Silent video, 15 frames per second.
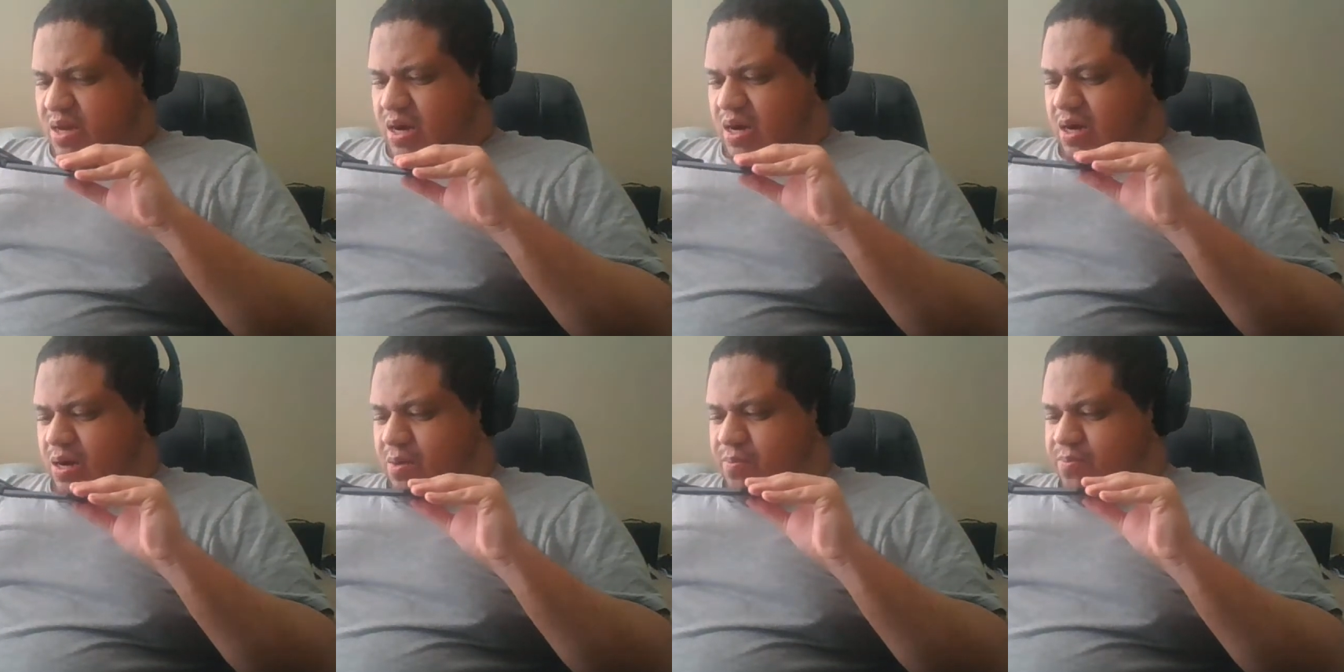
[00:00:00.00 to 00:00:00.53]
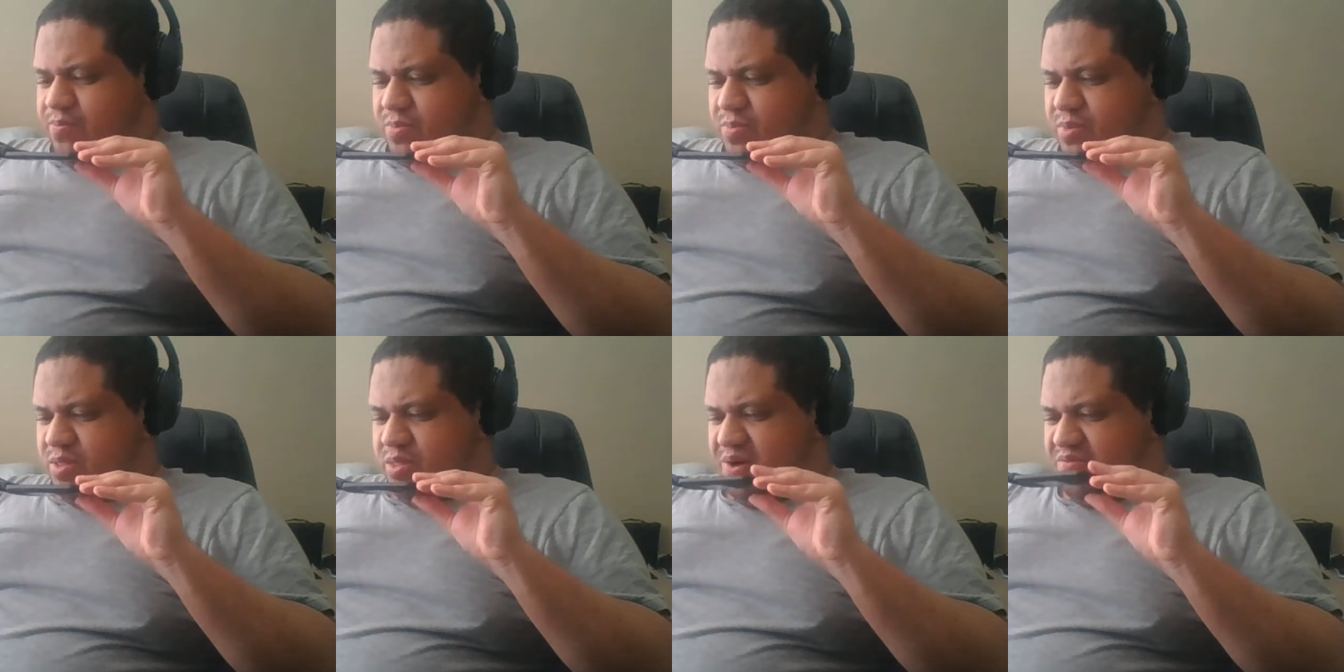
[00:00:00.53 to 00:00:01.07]
Um,
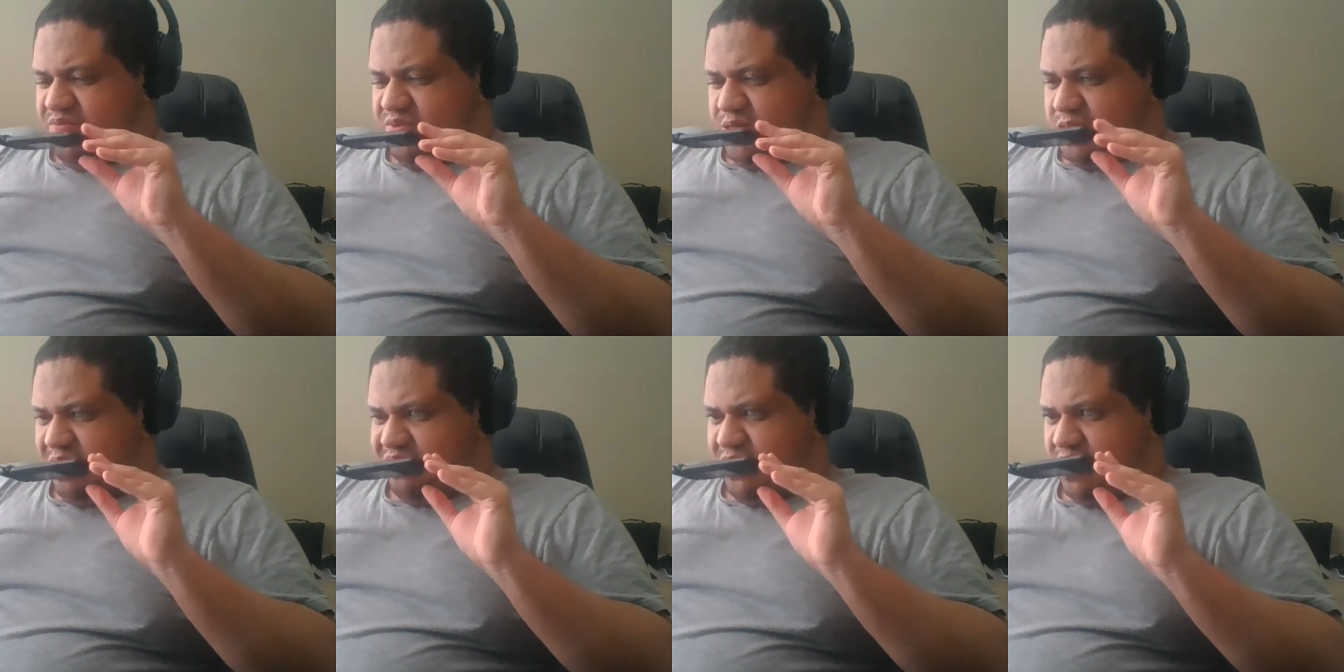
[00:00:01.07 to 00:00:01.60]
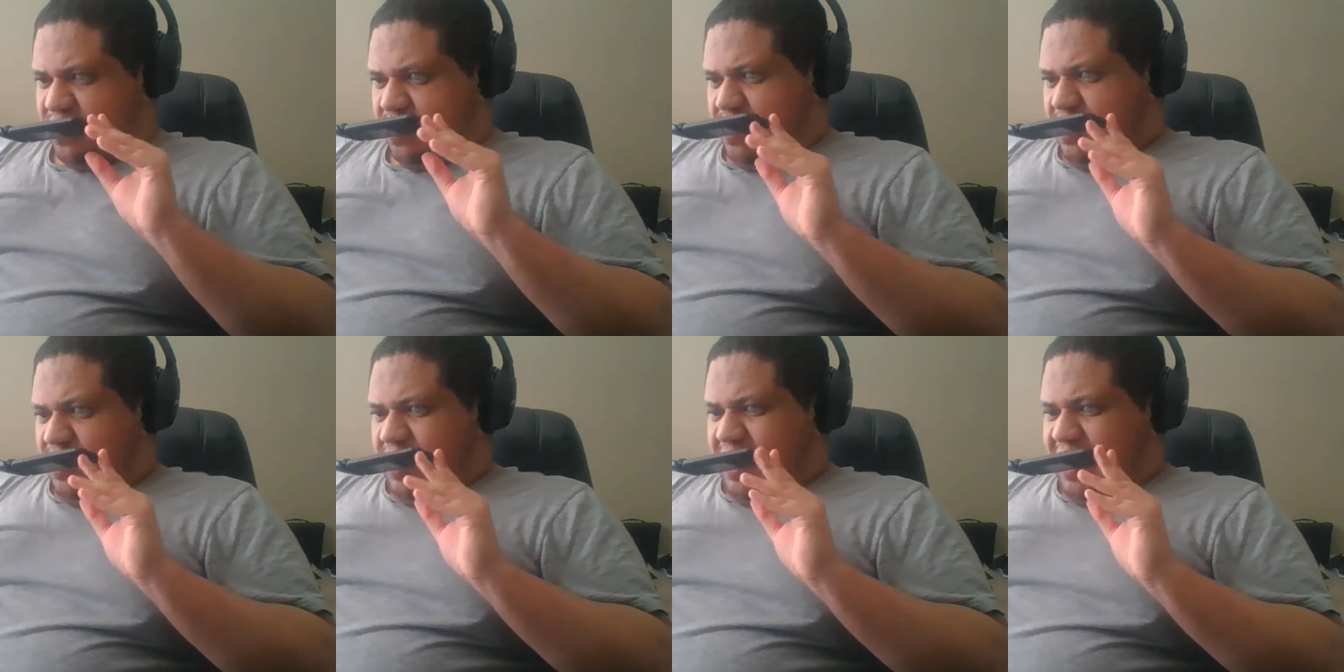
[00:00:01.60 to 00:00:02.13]
Definitely something
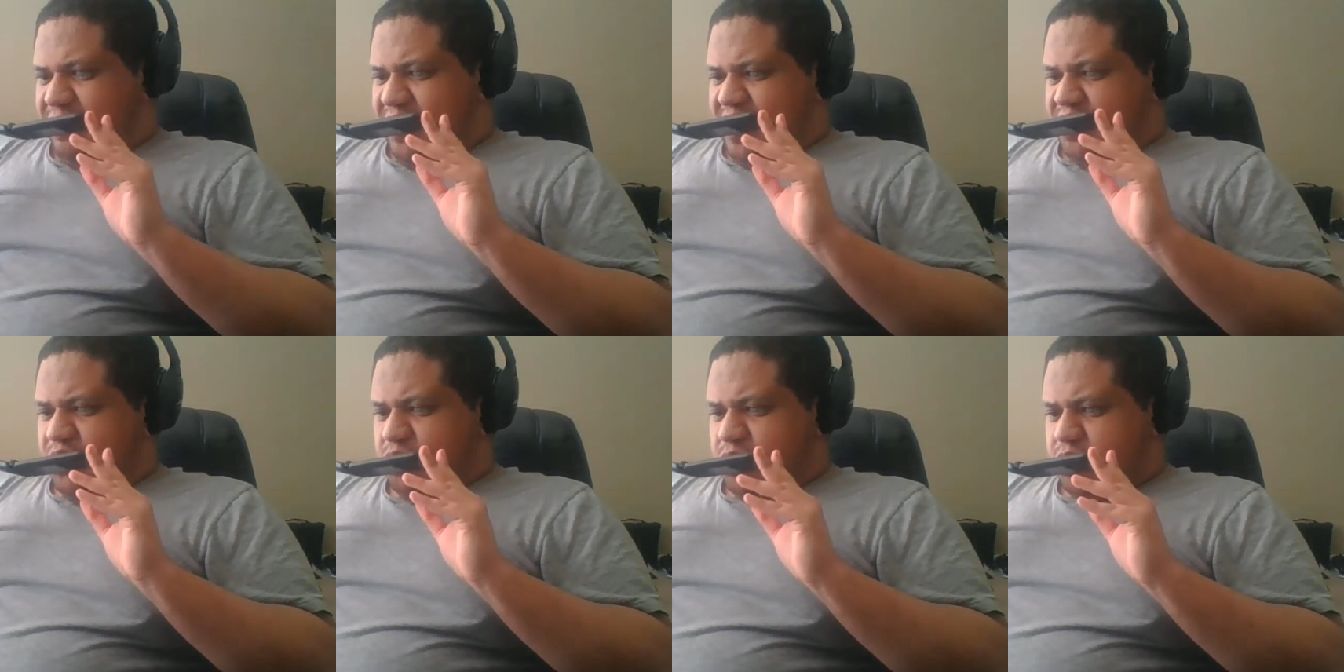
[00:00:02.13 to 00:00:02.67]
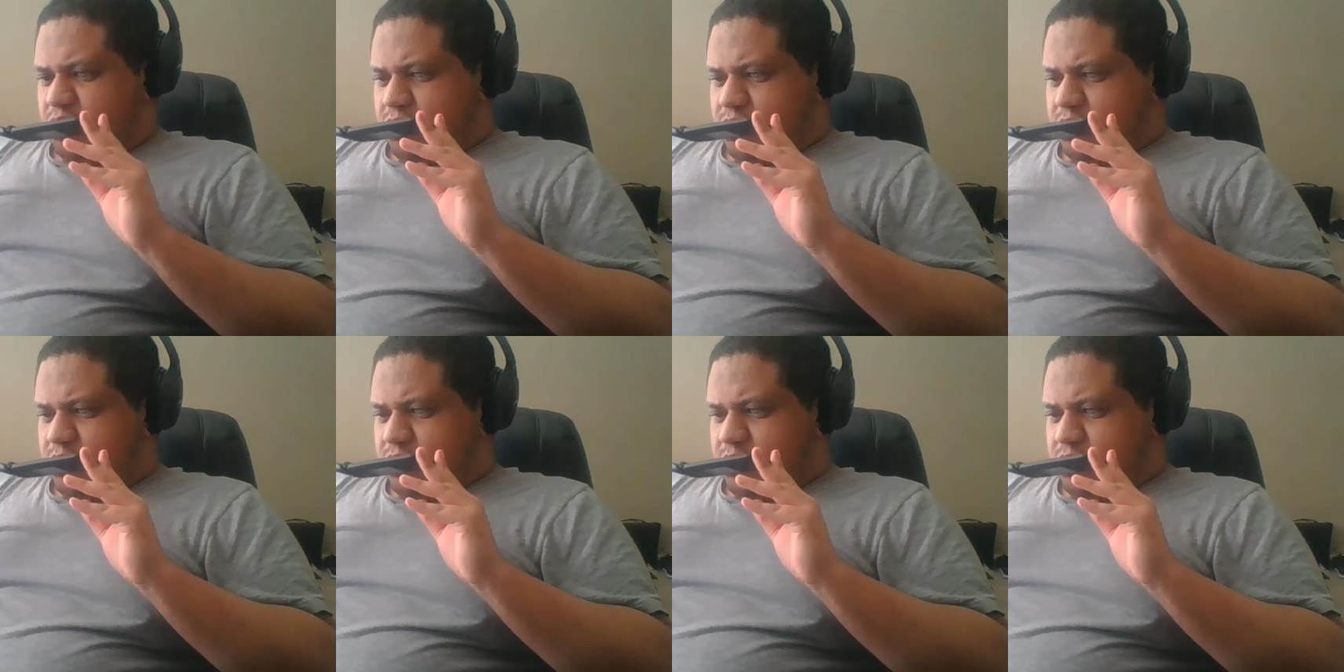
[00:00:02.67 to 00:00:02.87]
I'm not used to.